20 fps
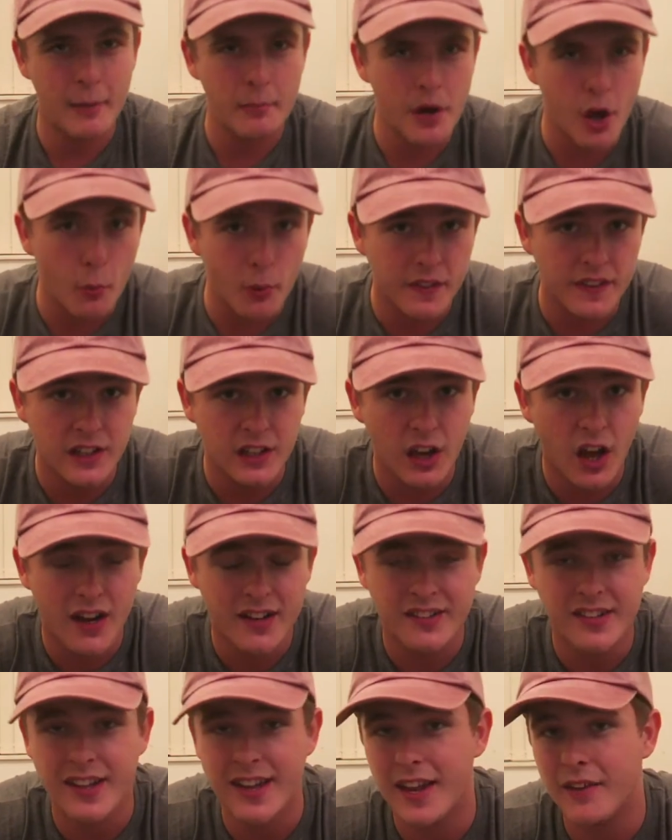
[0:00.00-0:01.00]
Let me know whether you
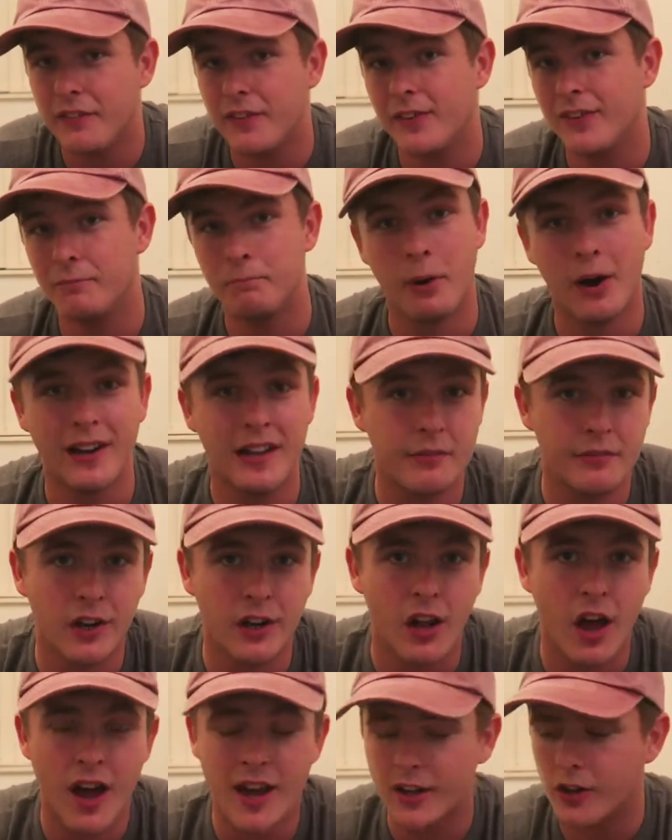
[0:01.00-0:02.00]
liked it if you by leaving a
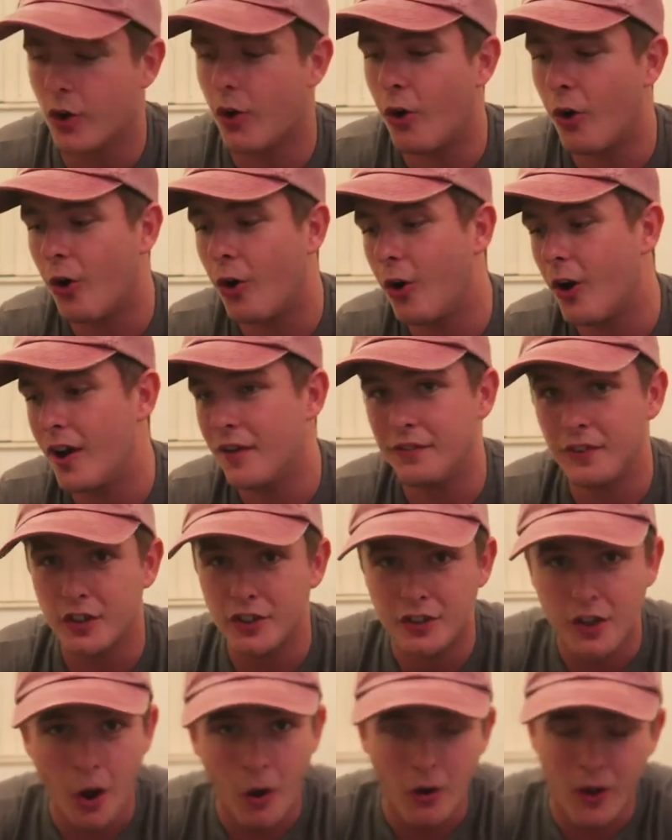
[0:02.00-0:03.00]
like or if you
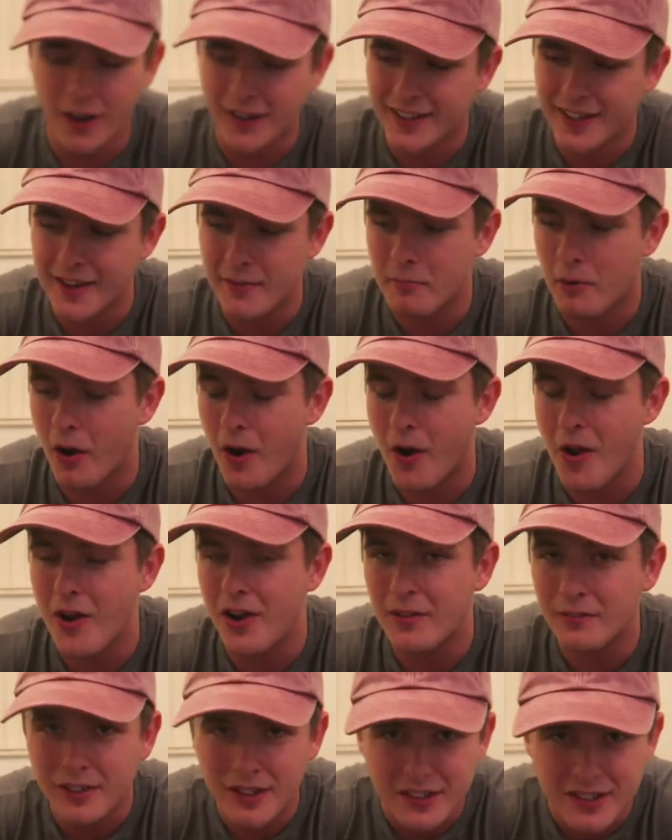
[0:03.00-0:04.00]
don't like it by
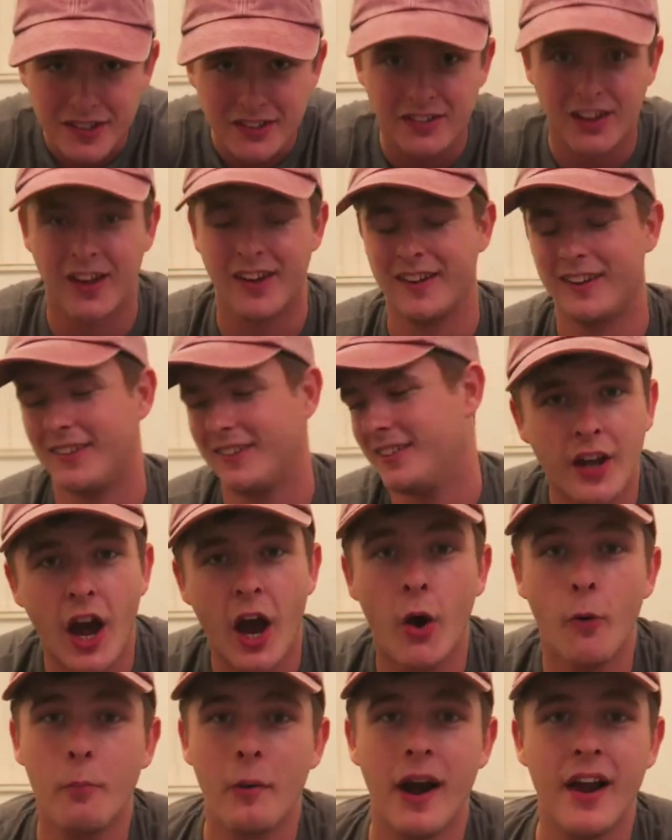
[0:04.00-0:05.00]
leaving a dislike. Your
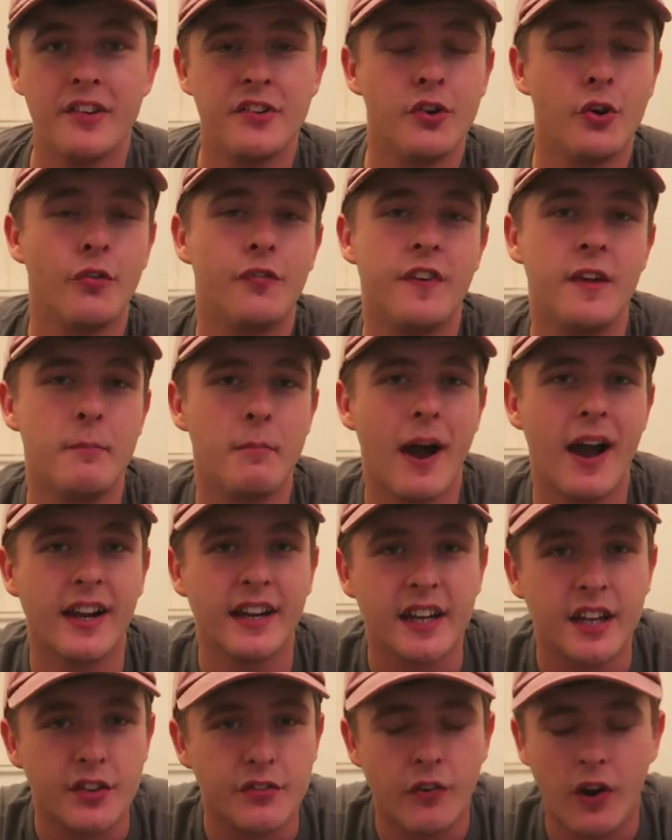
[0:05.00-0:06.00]
help and your
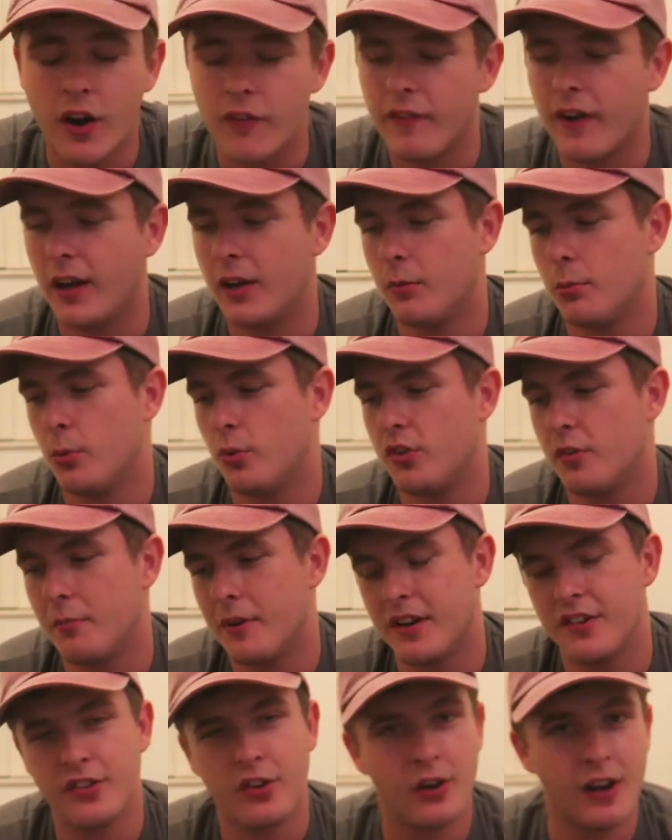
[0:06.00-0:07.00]
feedback is very valuable to
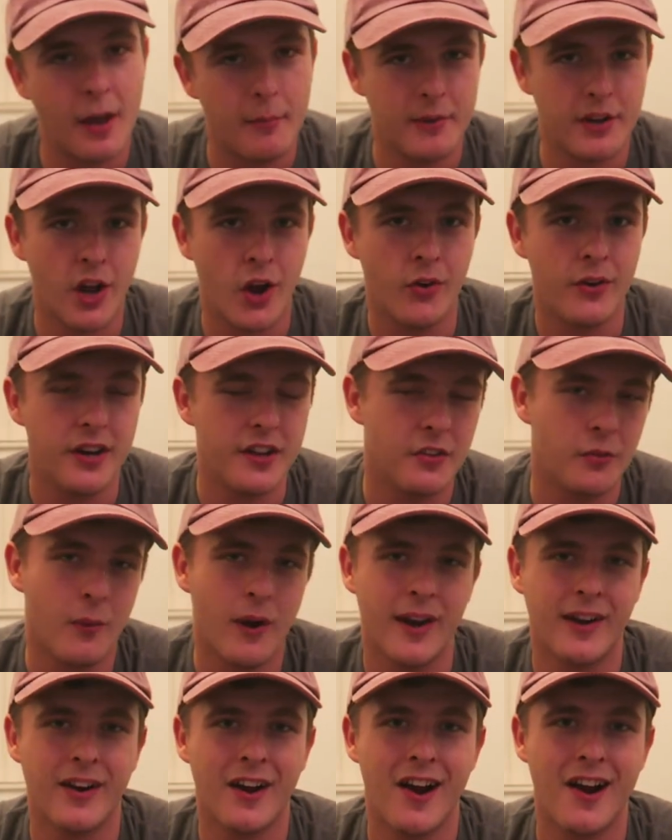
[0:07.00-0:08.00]
me, so let me know either
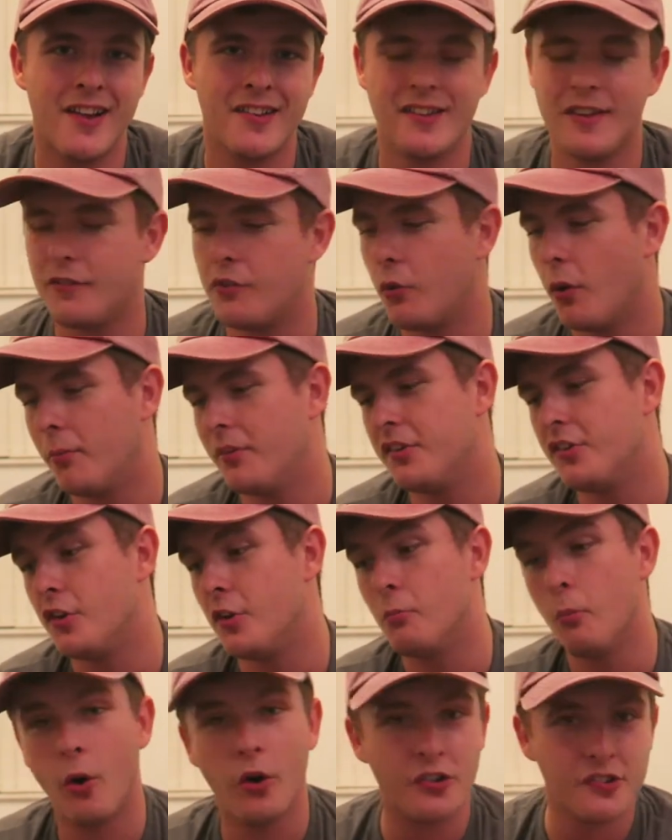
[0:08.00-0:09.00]
way guys. If you want me to
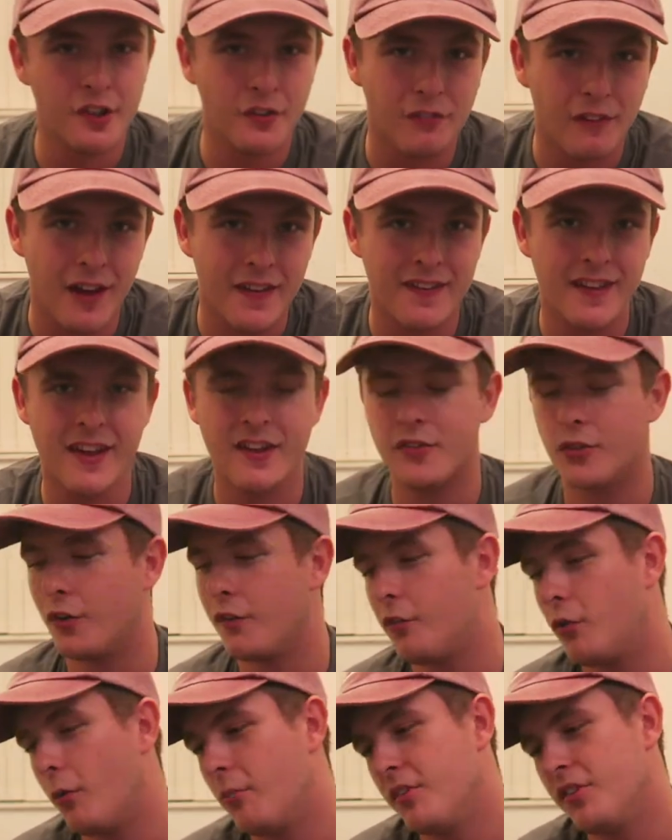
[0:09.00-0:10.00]
do more stuff like this or
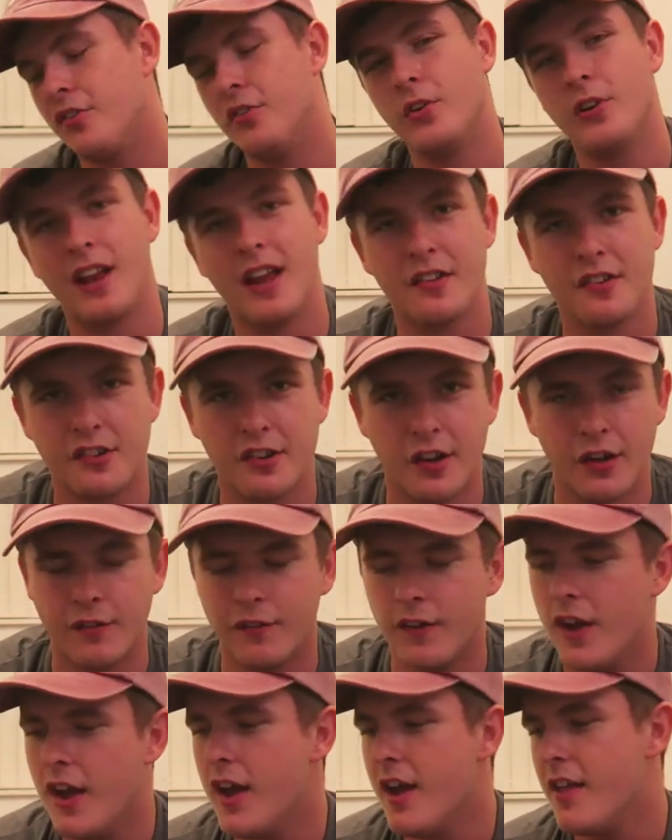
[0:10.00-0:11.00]
if you want me to do less
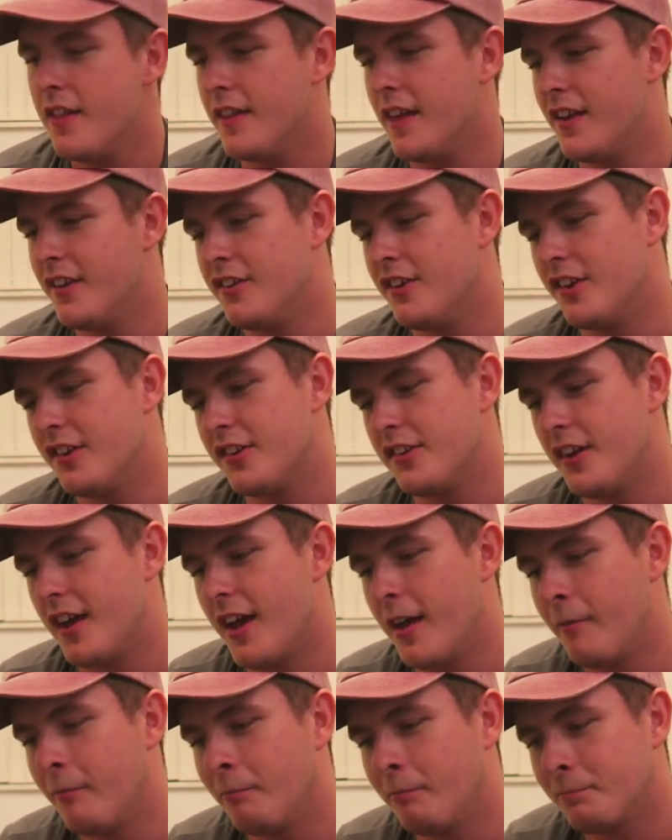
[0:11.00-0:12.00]
stuff, then just
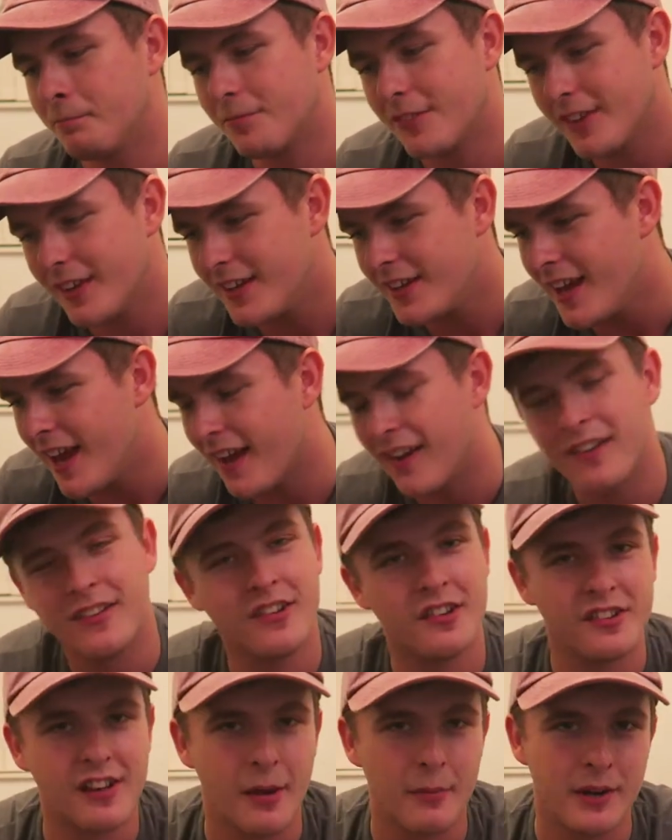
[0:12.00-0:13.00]
um, yeah,
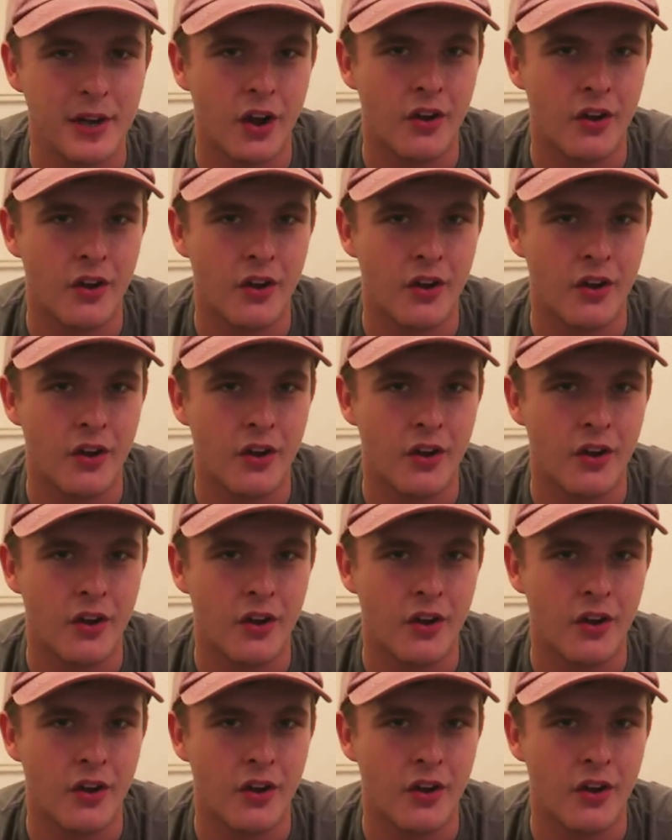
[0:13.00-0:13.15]
just let me